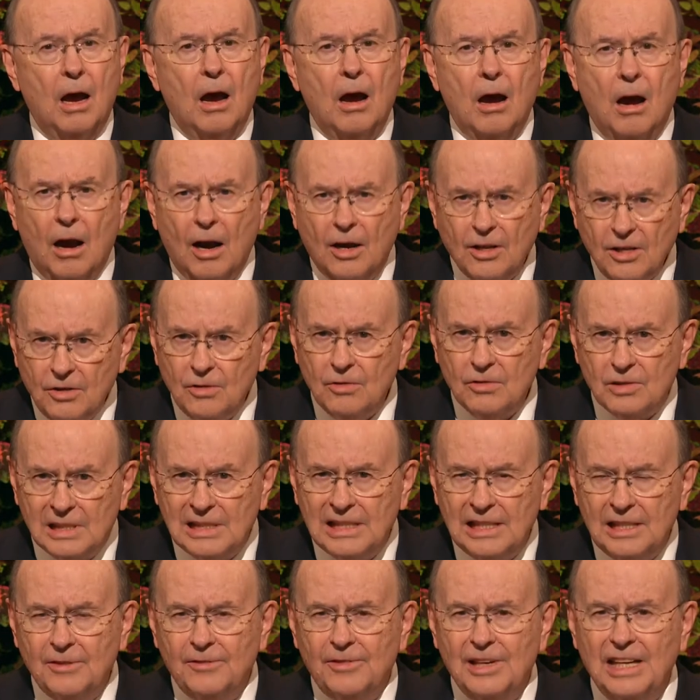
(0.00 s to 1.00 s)
Our youth
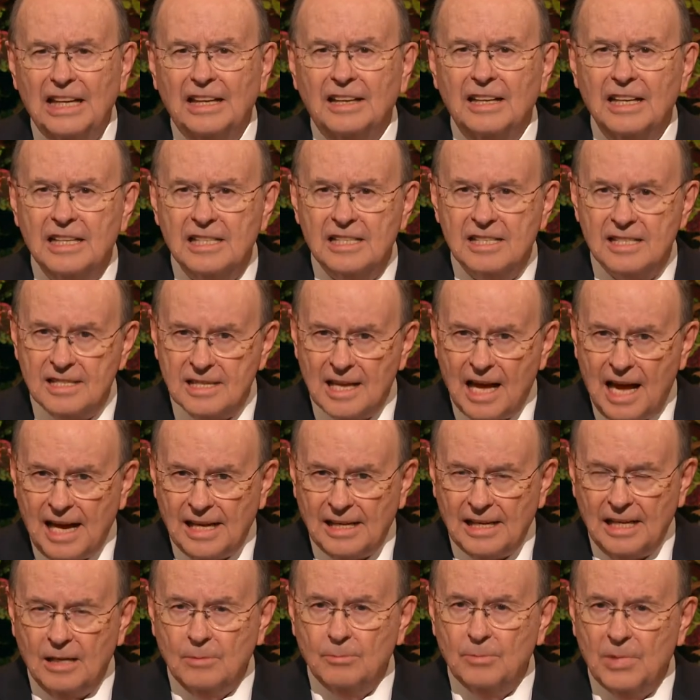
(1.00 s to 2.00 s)
live in an
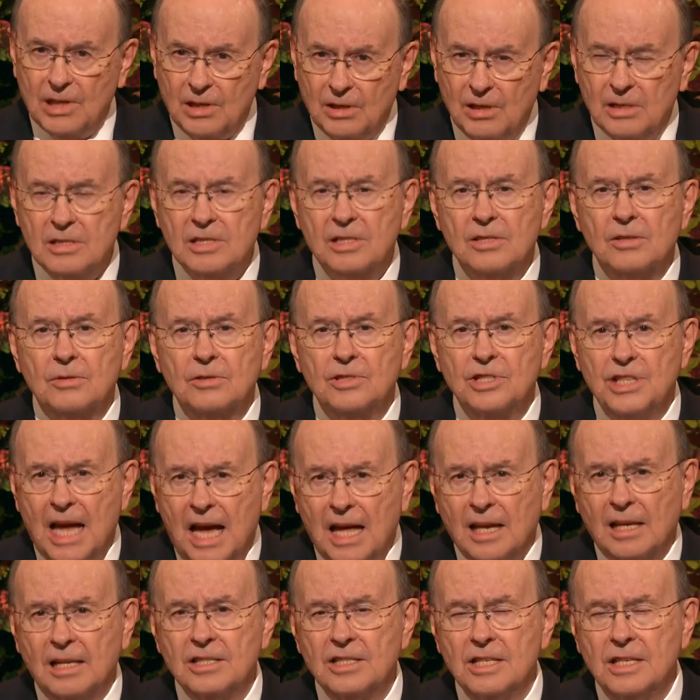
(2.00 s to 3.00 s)
exciting but also
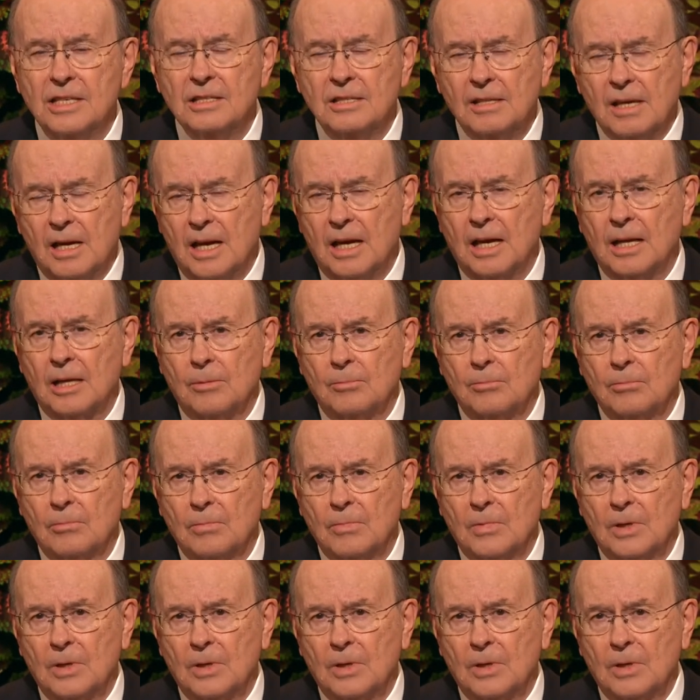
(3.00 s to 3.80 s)
challenging time.